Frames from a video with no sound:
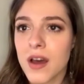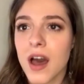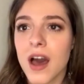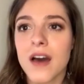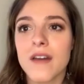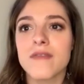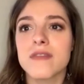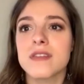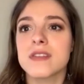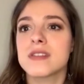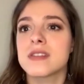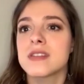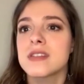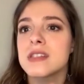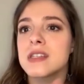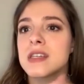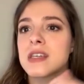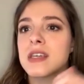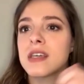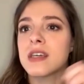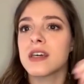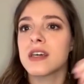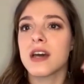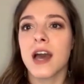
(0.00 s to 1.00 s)

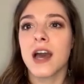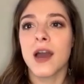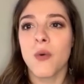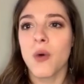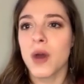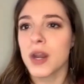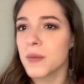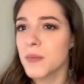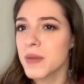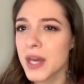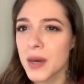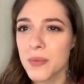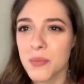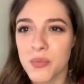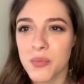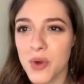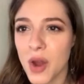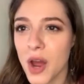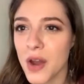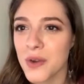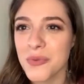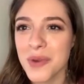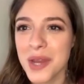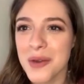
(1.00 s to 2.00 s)
Obviously, I want to be on
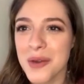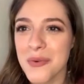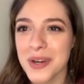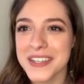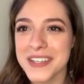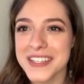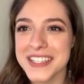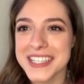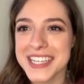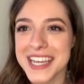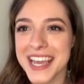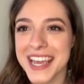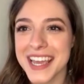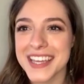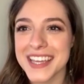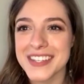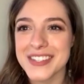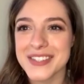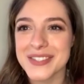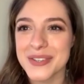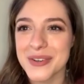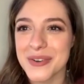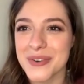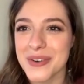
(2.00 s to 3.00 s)
Broadway one day,
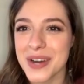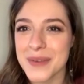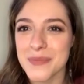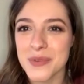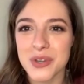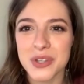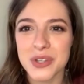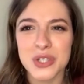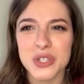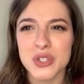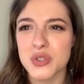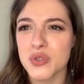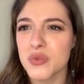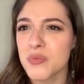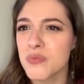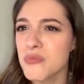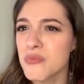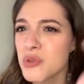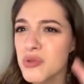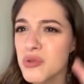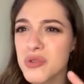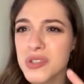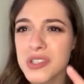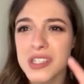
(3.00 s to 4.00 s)
so I'm going to do
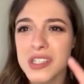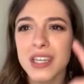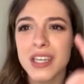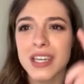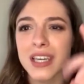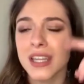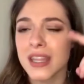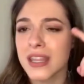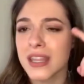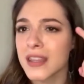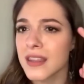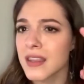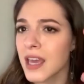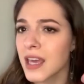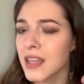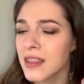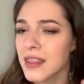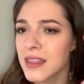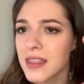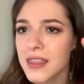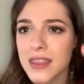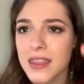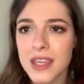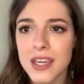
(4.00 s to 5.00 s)
music and,
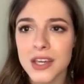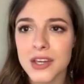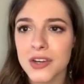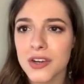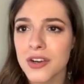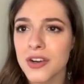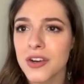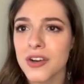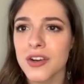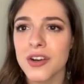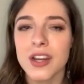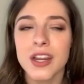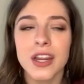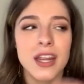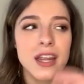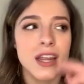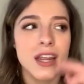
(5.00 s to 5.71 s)
and theater.